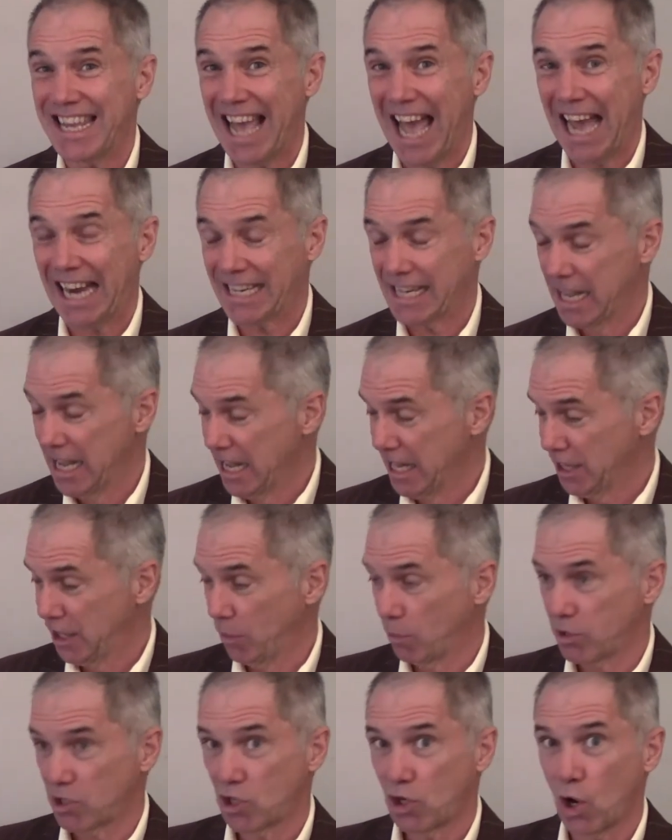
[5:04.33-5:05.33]
cat
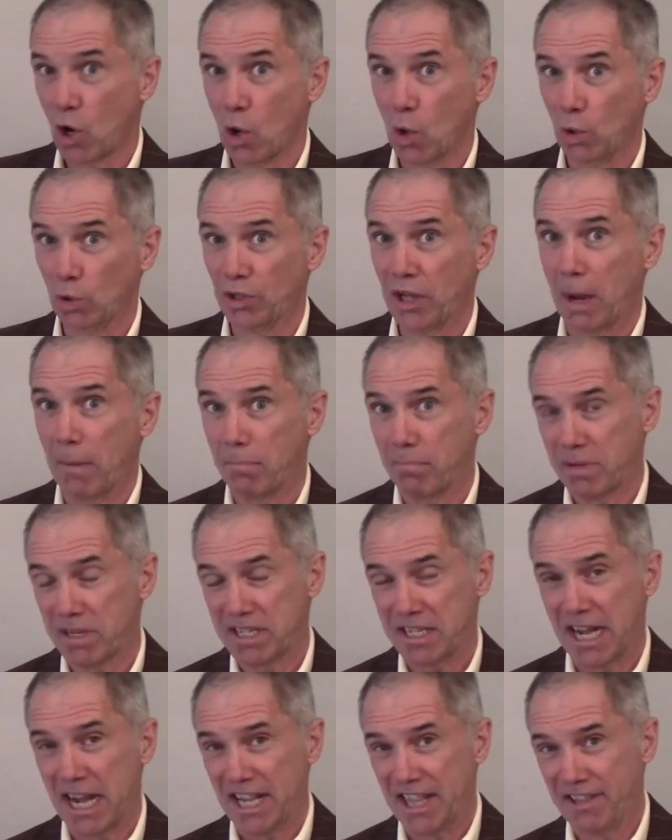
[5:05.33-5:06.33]
that was curled up
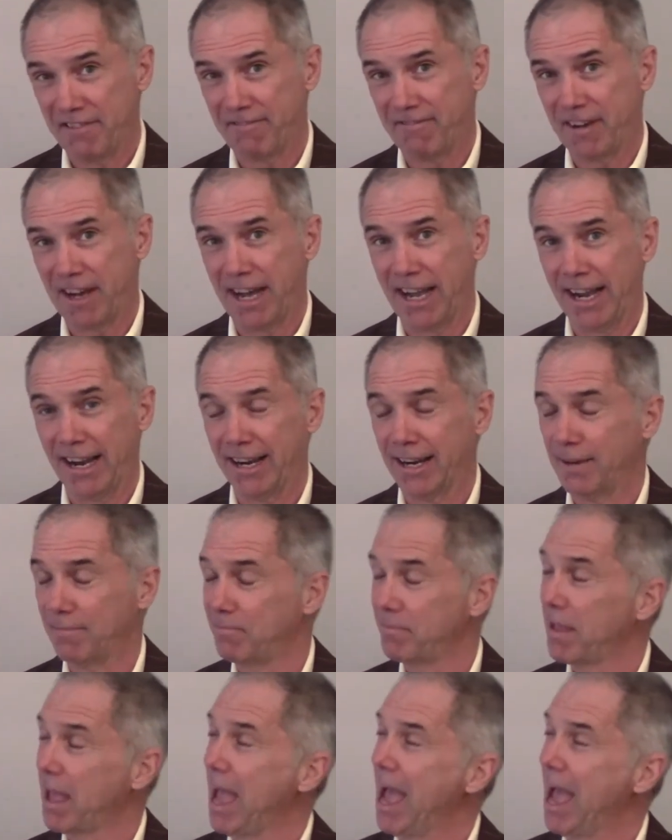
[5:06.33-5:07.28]
beside the fire.